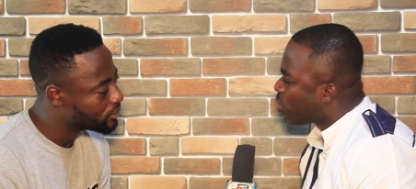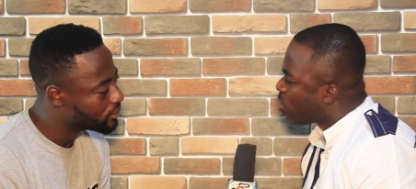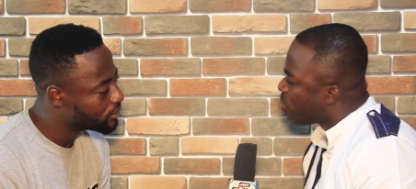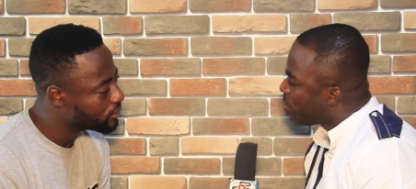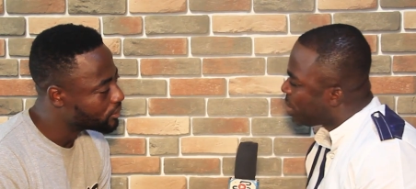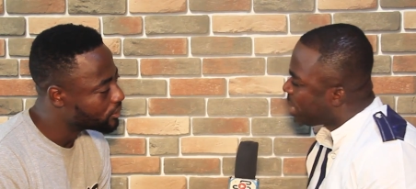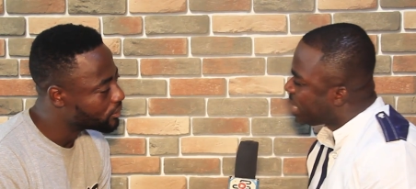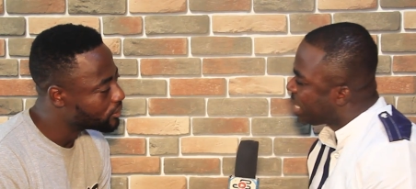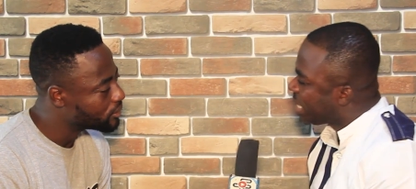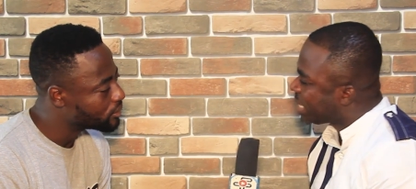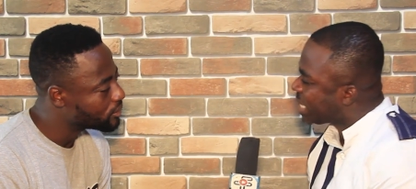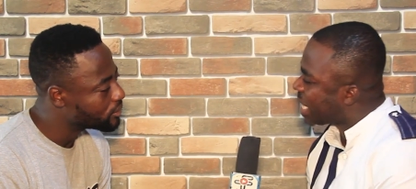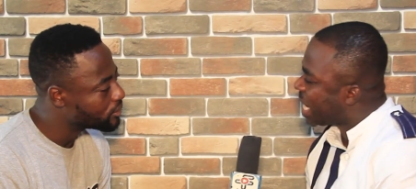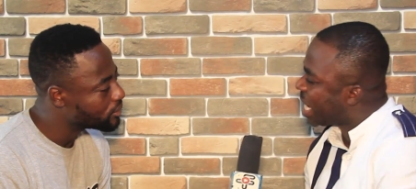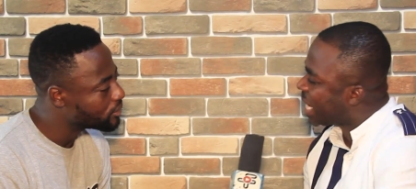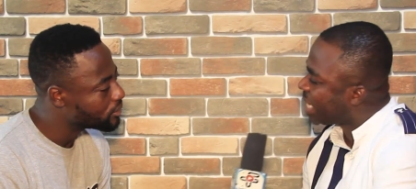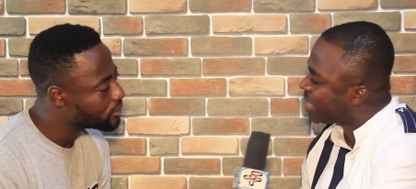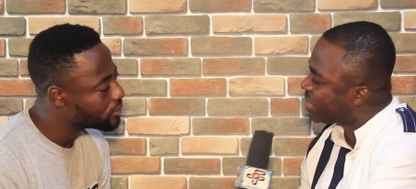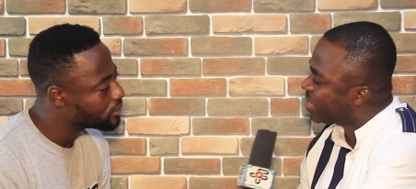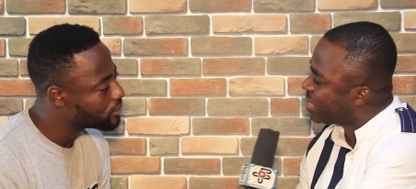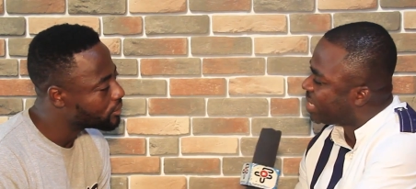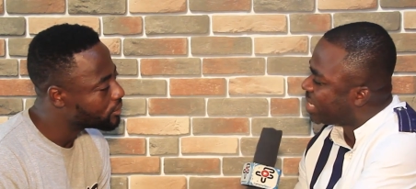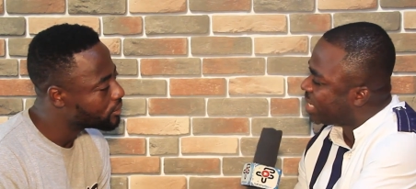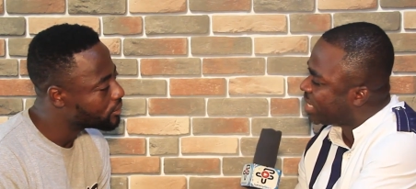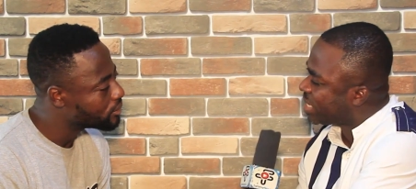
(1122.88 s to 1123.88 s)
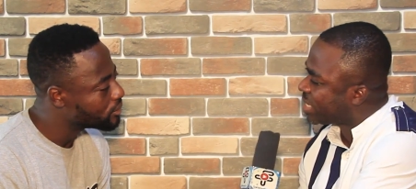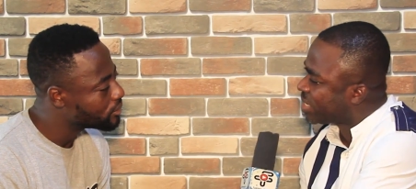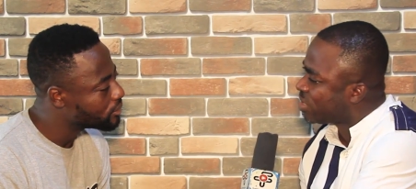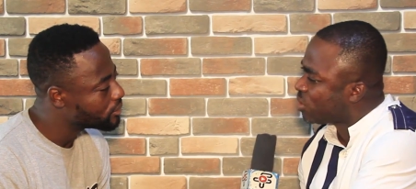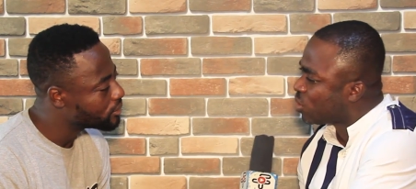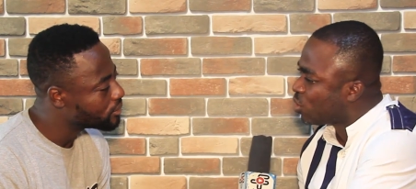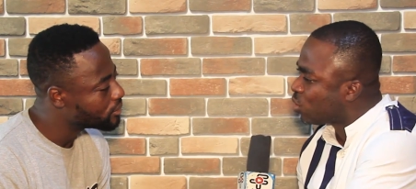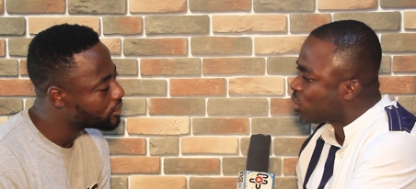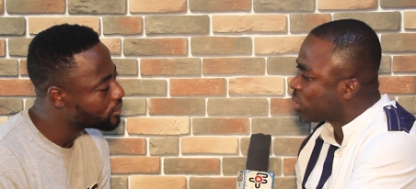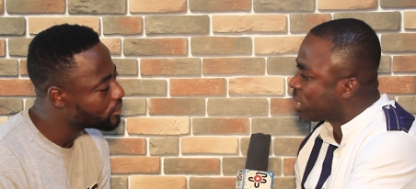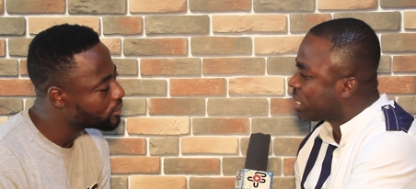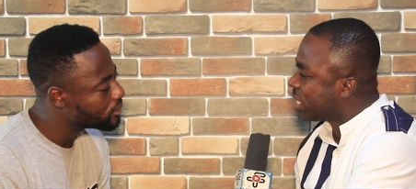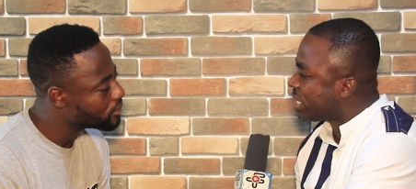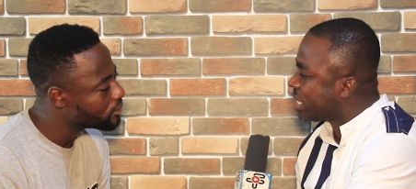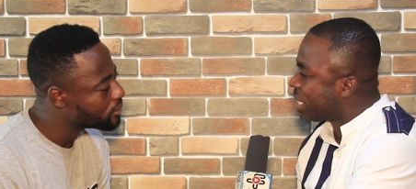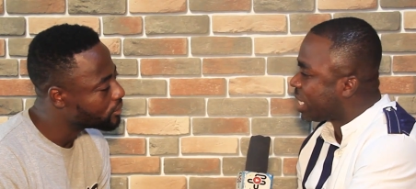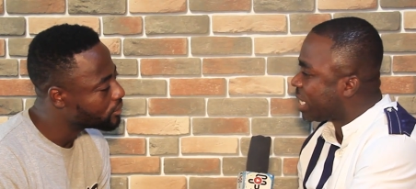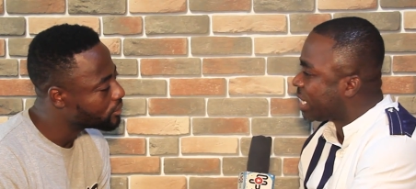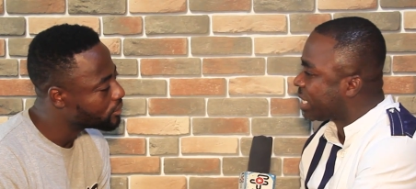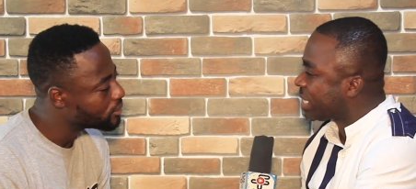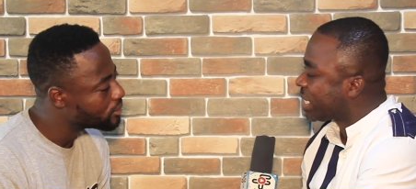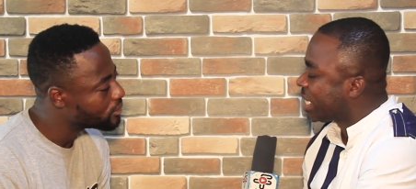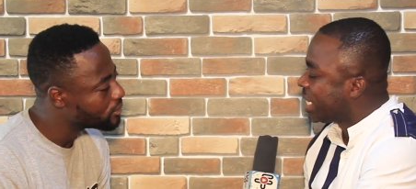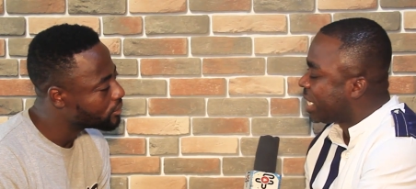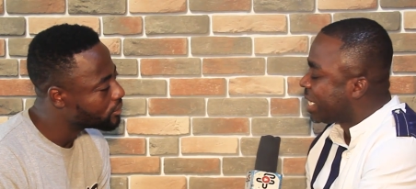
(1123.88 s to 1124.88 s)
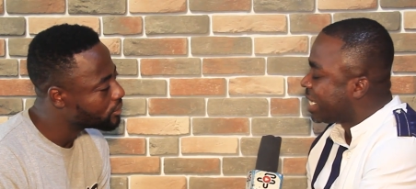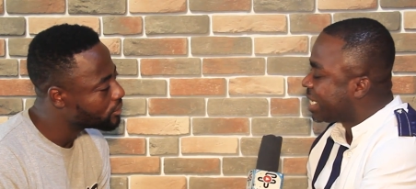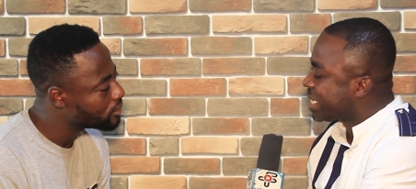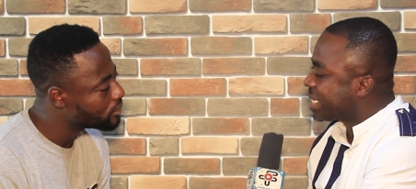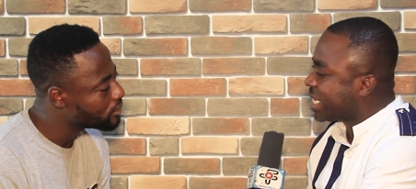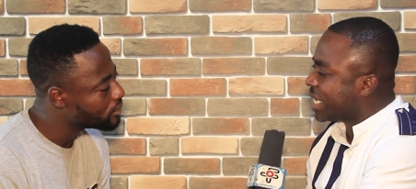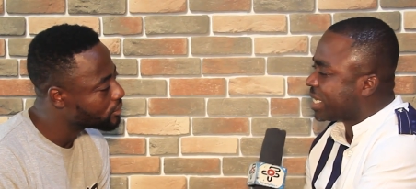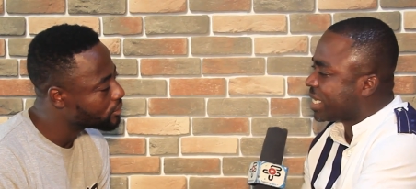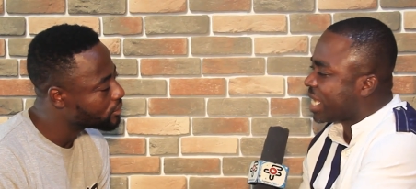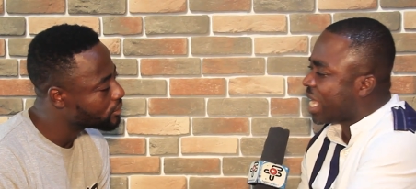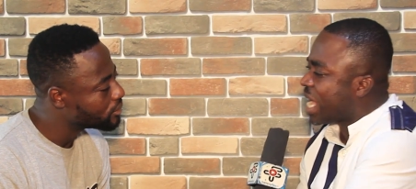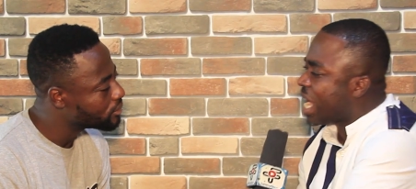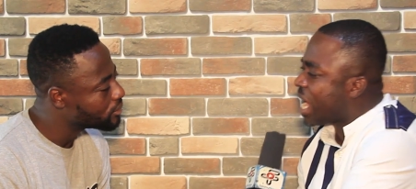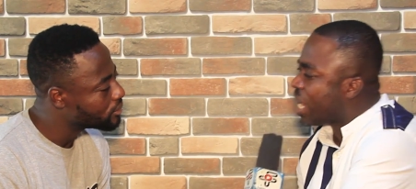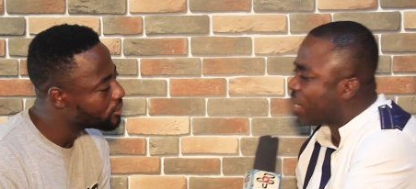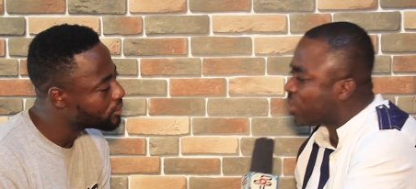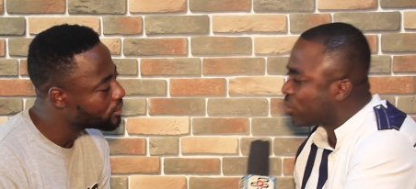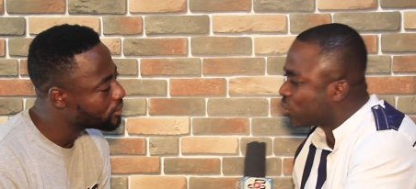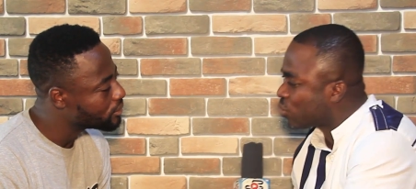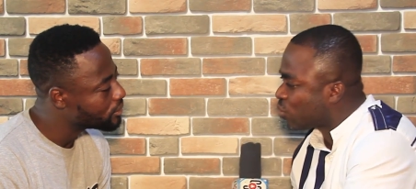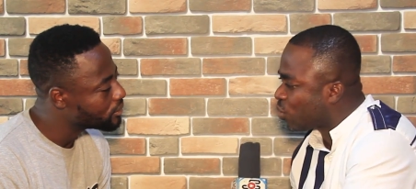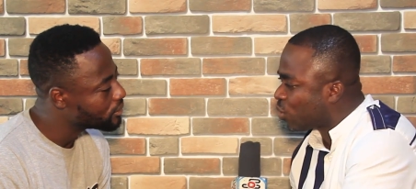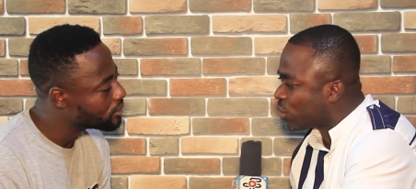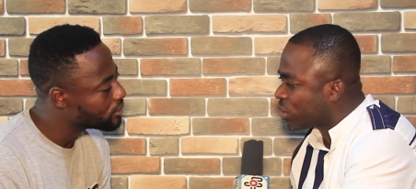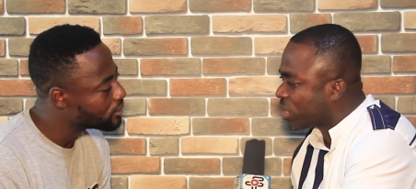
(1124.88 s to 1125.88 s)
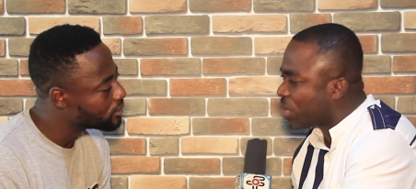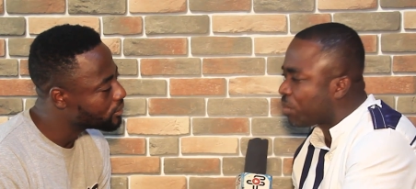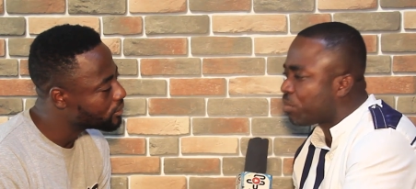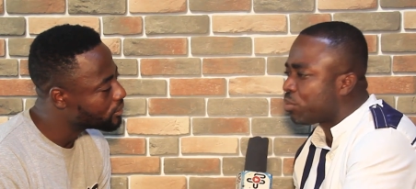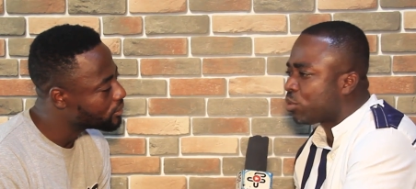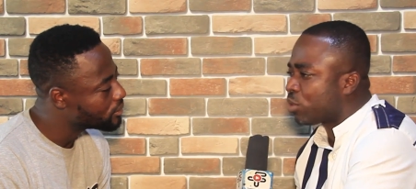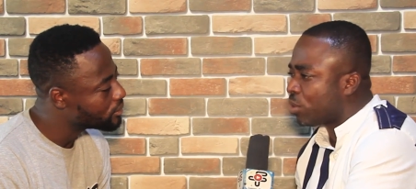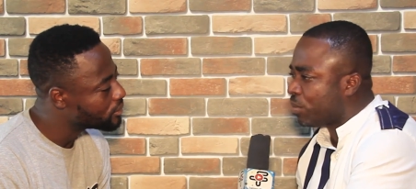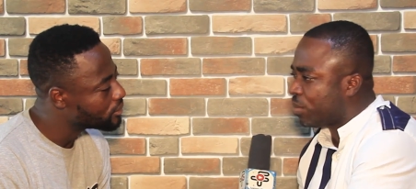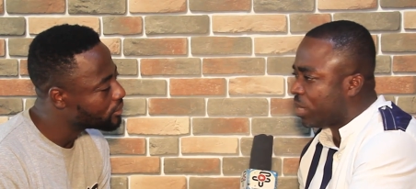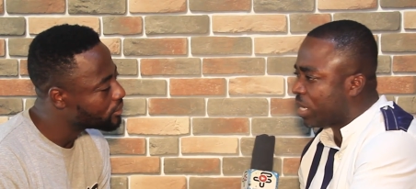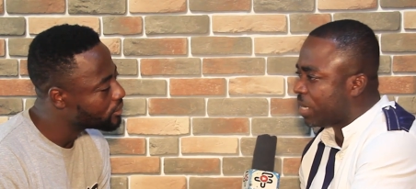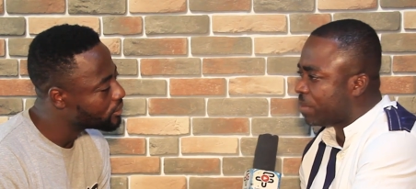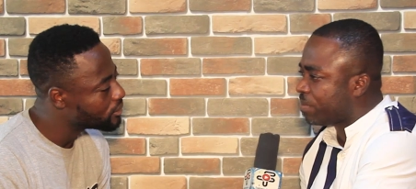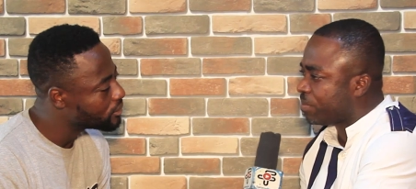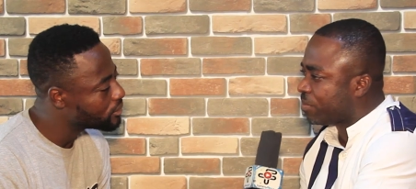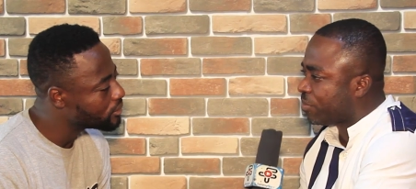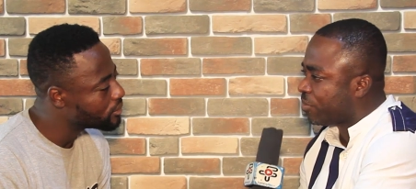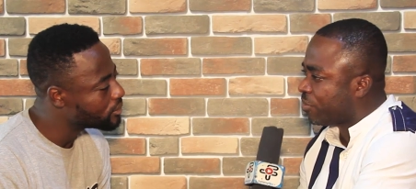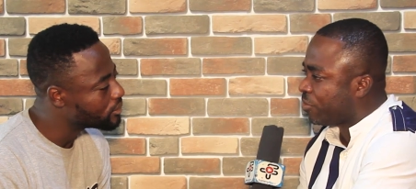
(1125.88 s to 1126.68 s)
Speaker 1: comedians had this notion that Charterhouse was a problem mm.